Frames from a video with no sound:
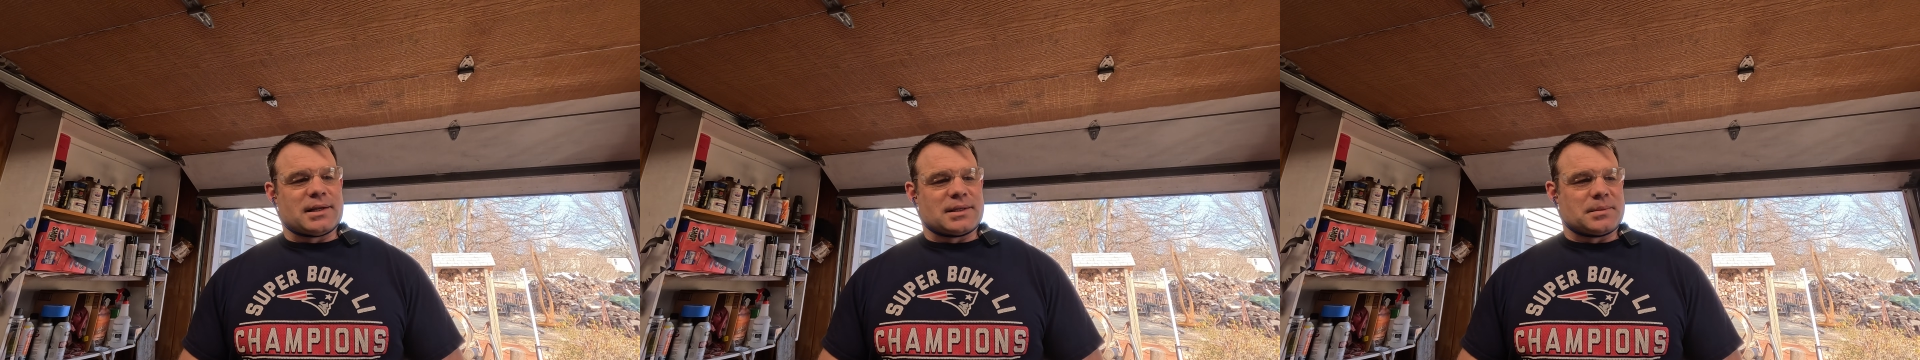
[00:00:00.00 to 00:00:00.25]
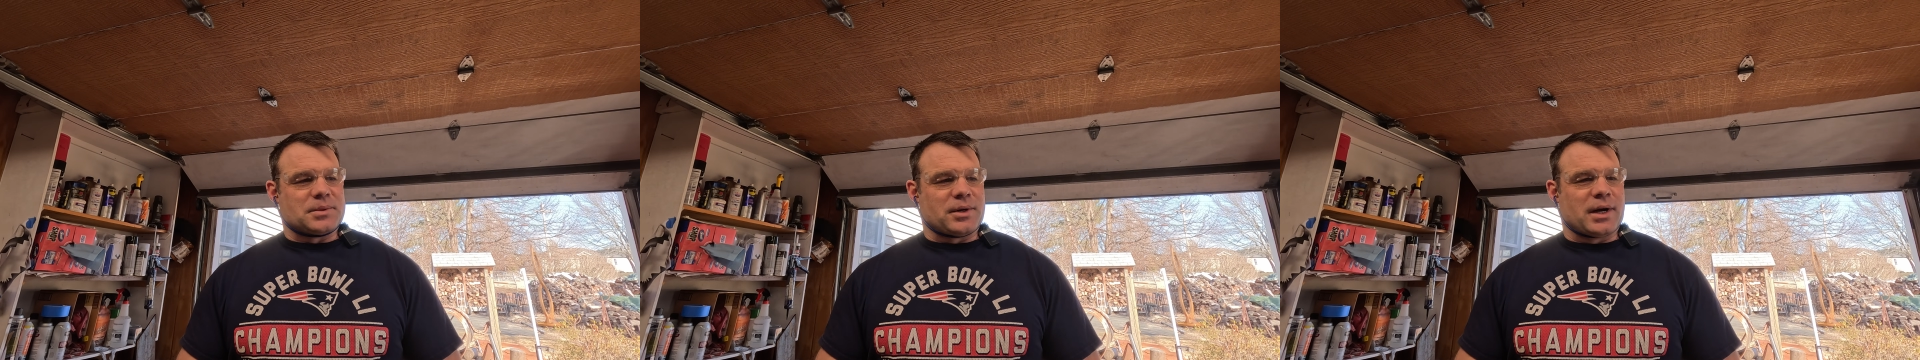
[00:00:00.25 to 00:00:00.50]

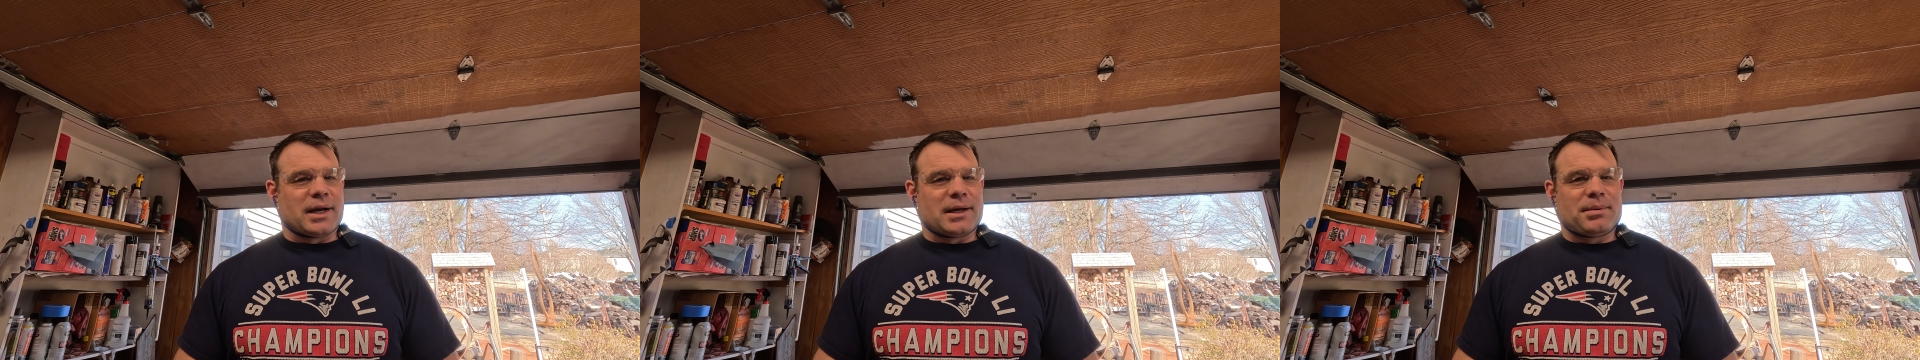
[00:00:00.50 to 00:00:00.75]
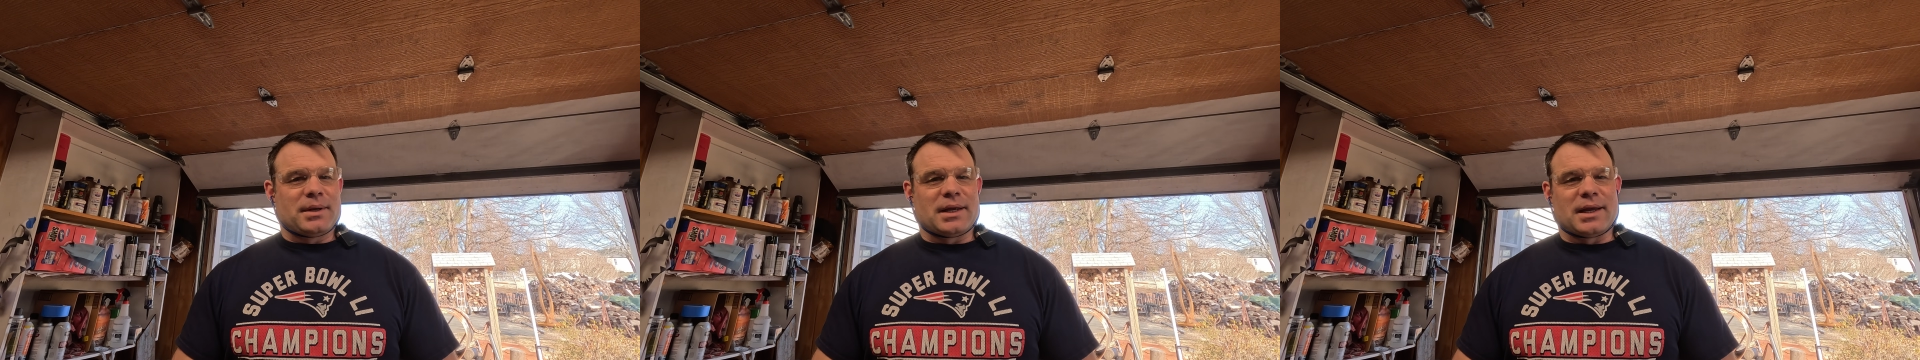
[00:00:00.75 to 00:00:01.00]
subscribe,
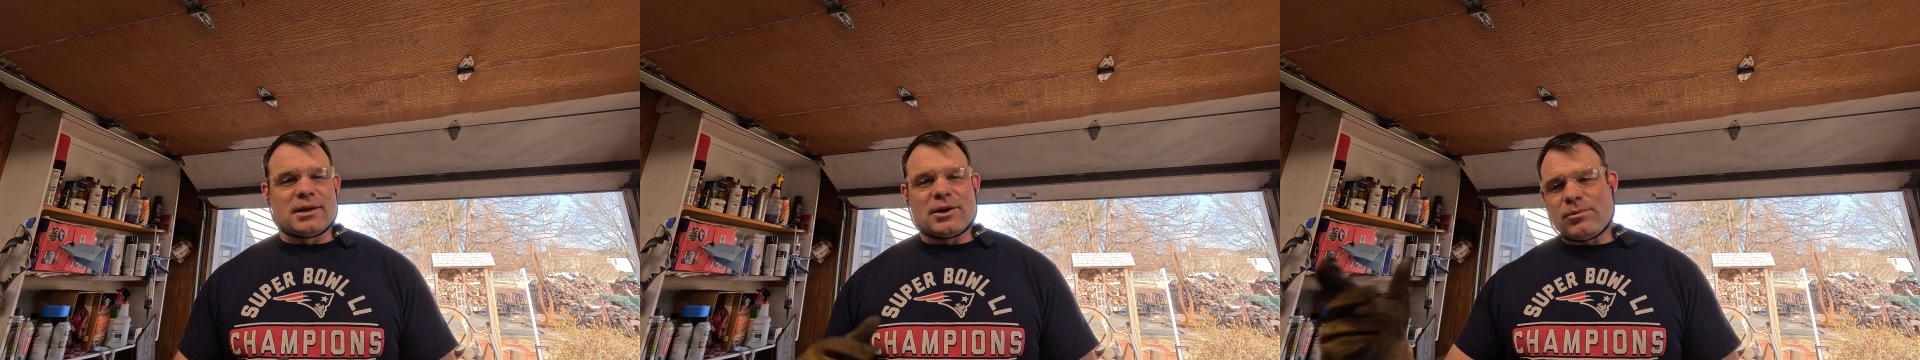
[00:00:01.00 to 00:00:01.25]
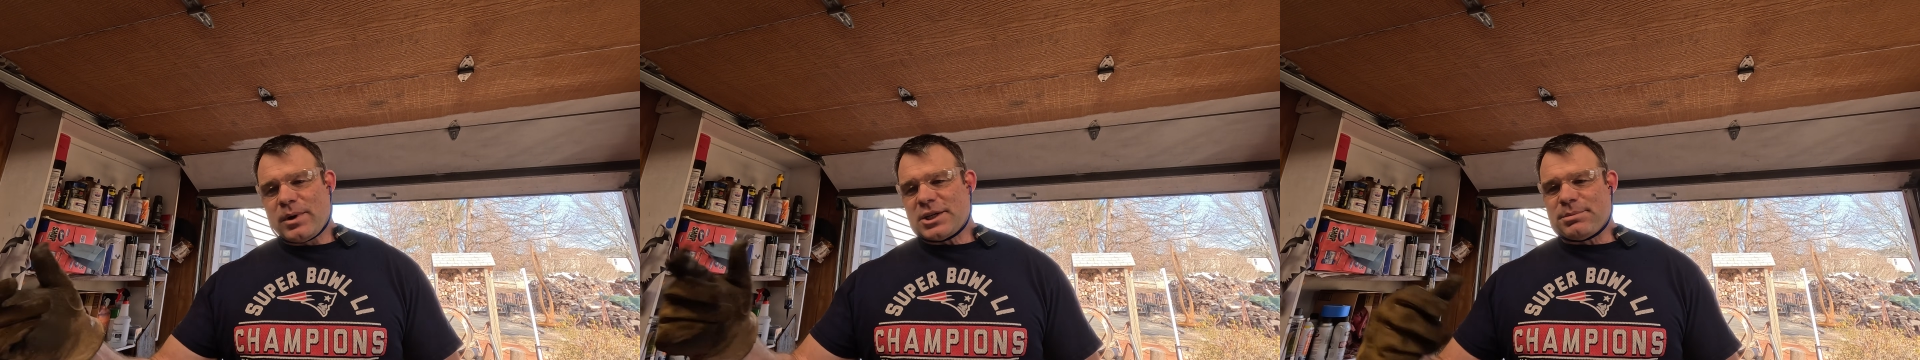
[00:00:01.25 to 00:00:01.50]
and go
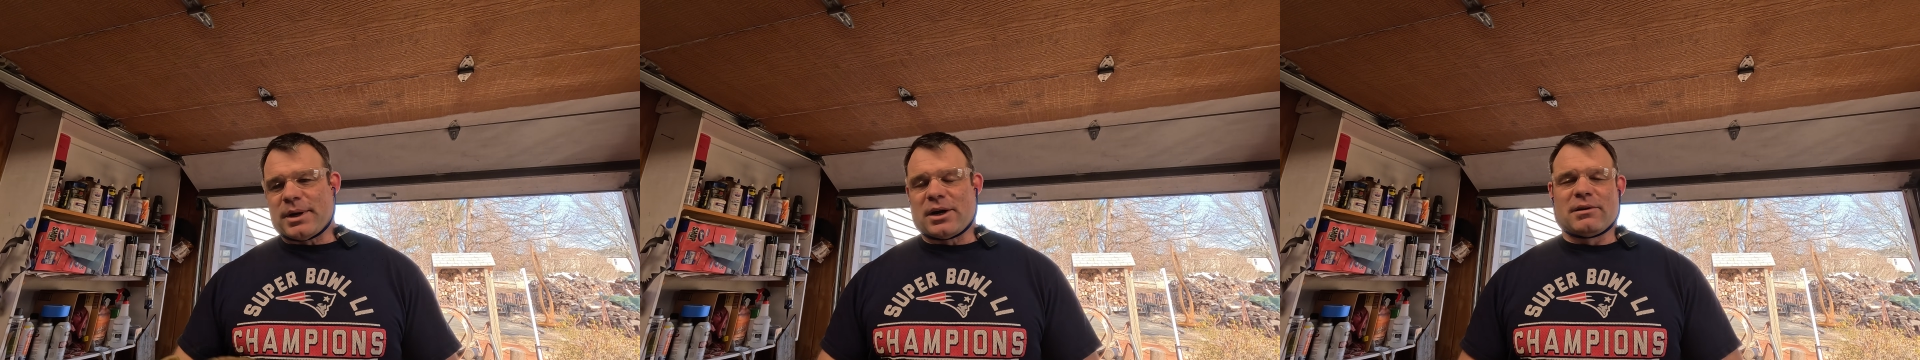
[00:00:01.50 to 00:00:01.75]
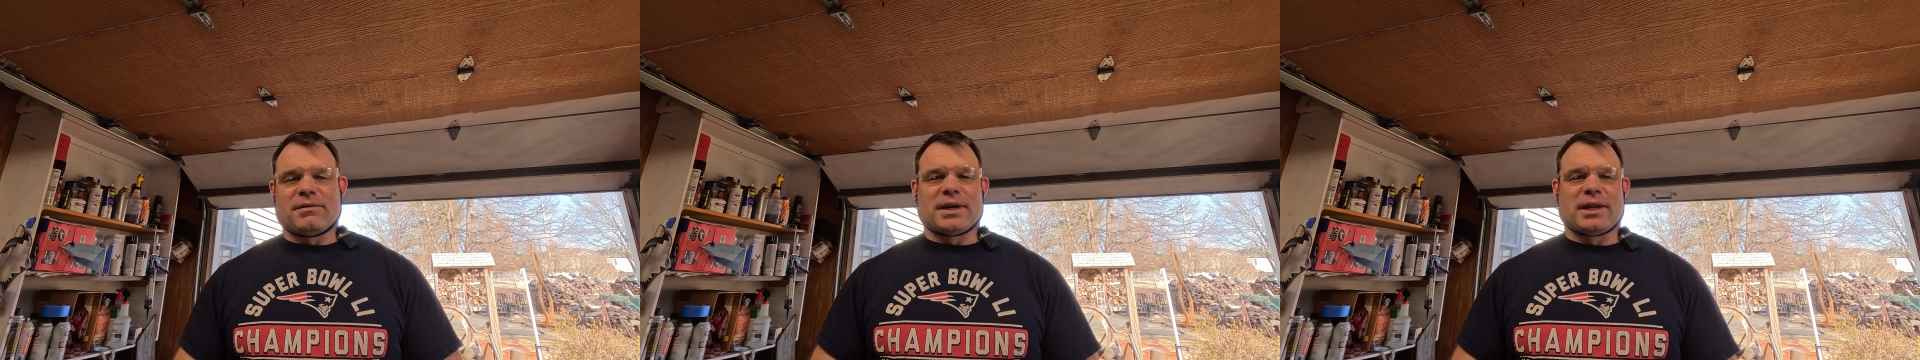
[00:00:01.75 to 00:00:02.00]
watch my
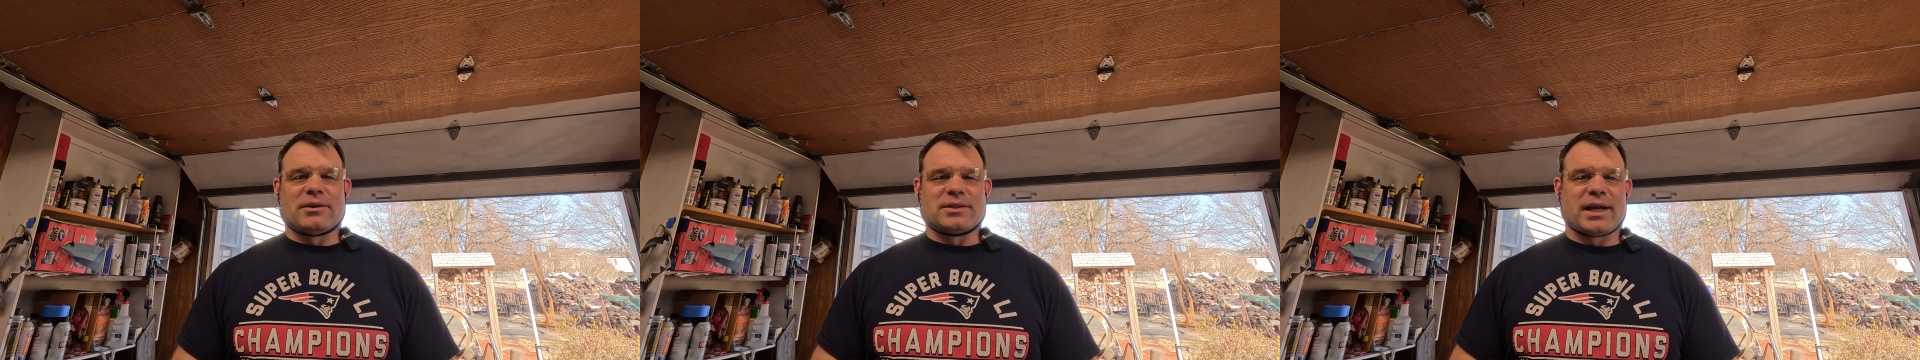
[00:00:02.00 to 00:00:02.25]
art videos.